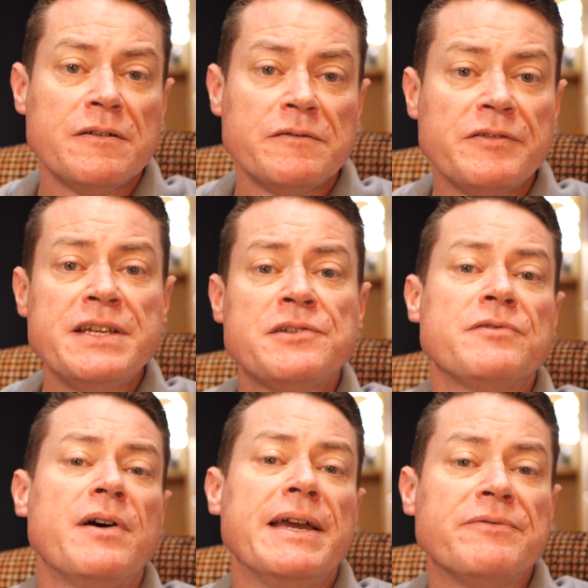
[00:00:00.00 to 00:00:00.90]
Freeze
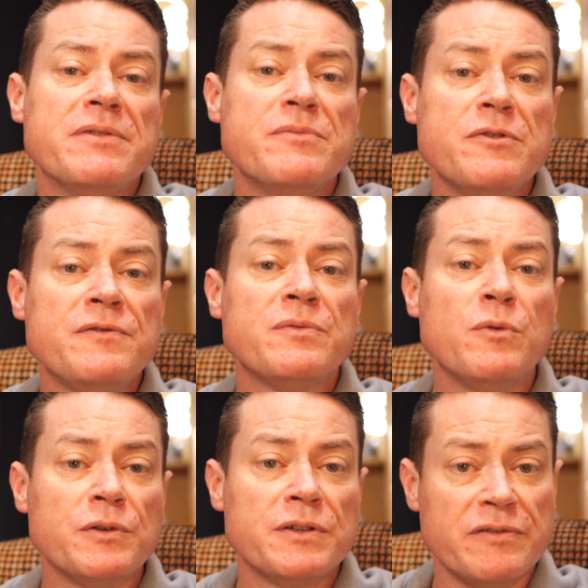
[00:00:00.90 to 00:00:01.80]
drying removes
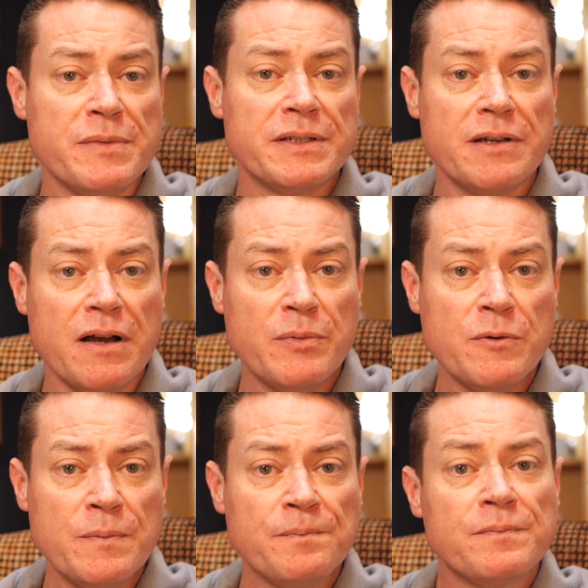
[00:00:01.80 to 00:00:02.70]
water from a
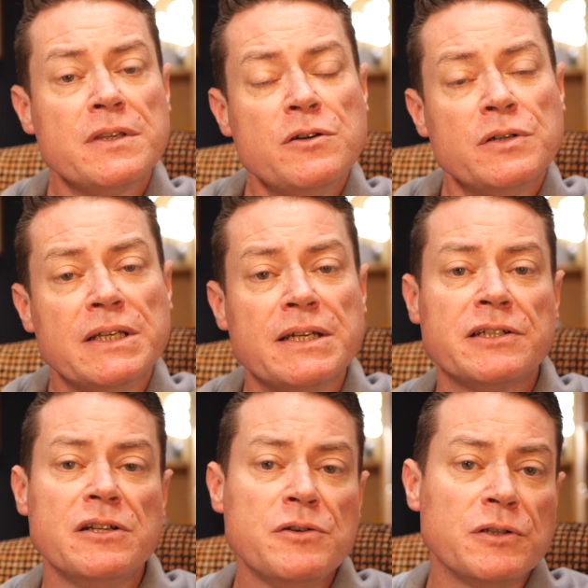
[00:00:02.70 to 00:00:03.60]
sample, usually a
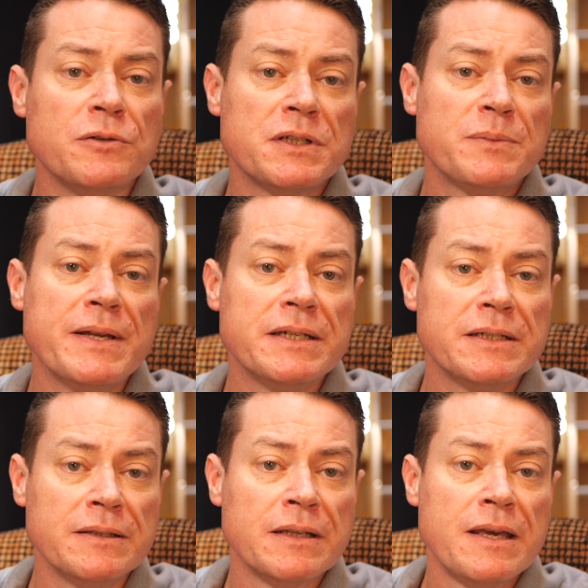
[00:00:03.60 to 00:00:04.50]
solution or
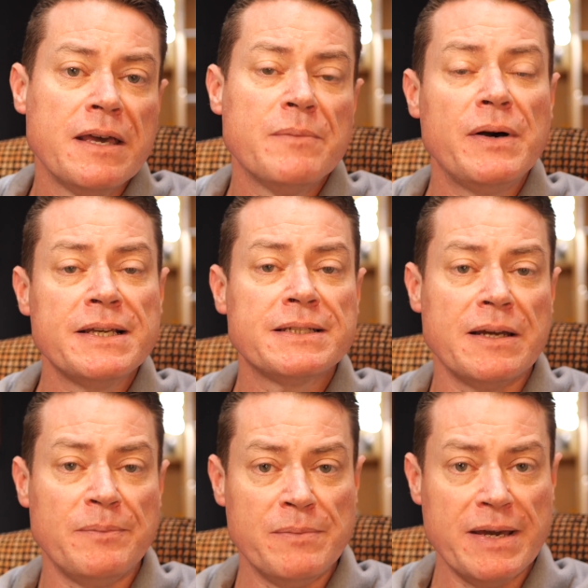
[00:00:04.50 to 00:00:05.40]
suspension, by
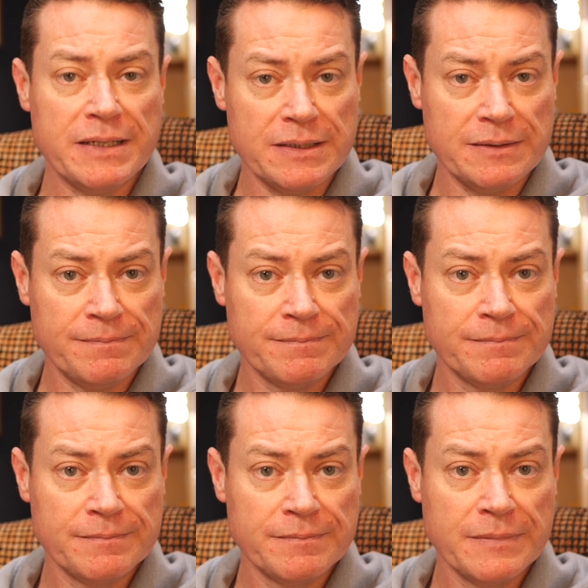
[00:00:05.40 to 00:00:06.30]
sublimation.
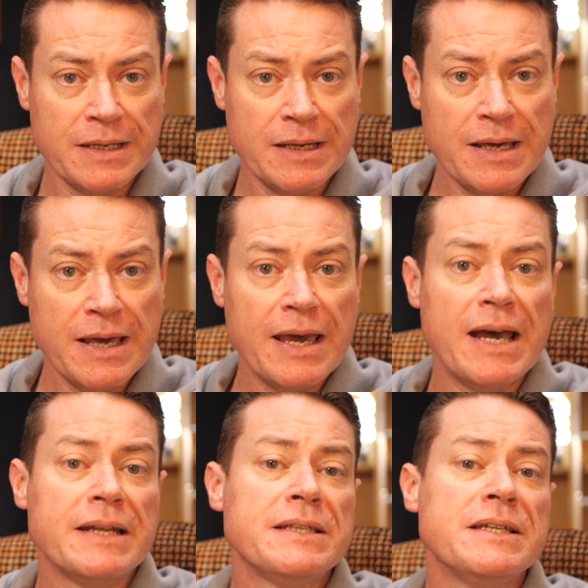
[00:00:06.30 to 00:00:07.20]

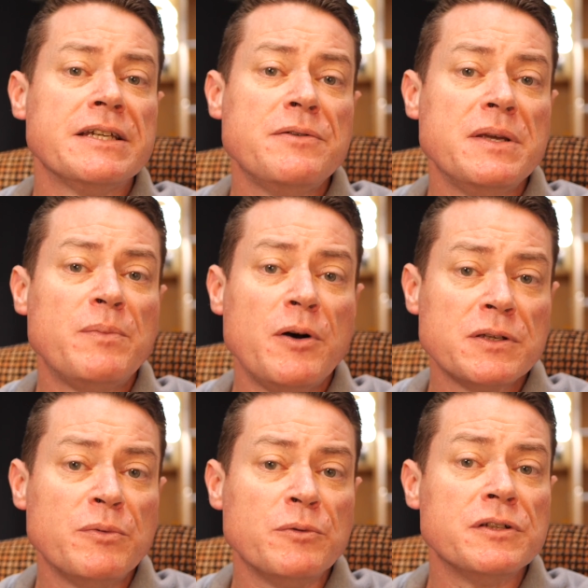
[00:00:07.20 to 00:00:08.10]
And it is only
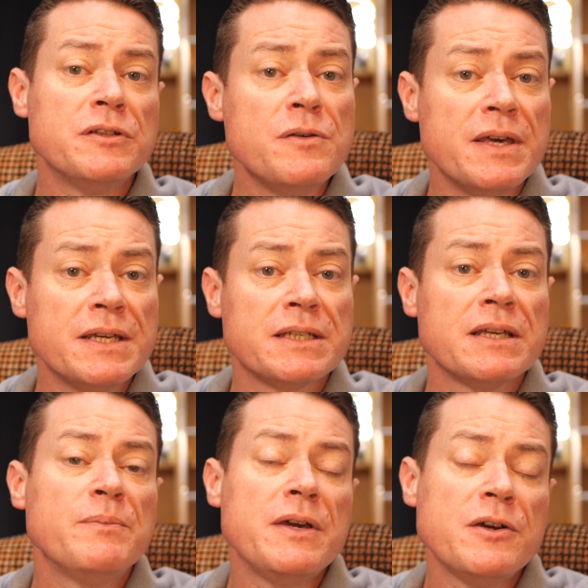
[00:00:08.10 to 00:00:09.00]
possible to do this
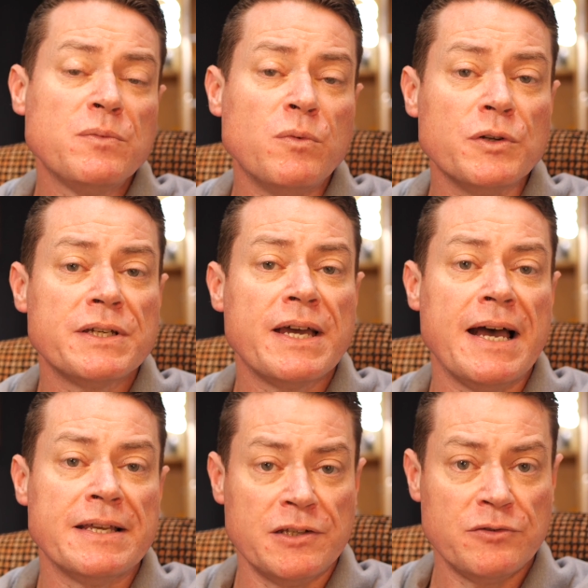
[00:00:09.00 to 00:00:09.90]
because water
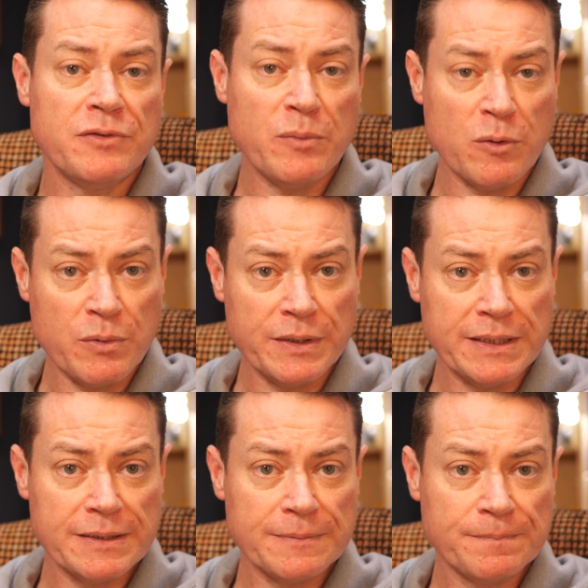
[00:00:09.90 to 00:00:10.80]
has a triple point.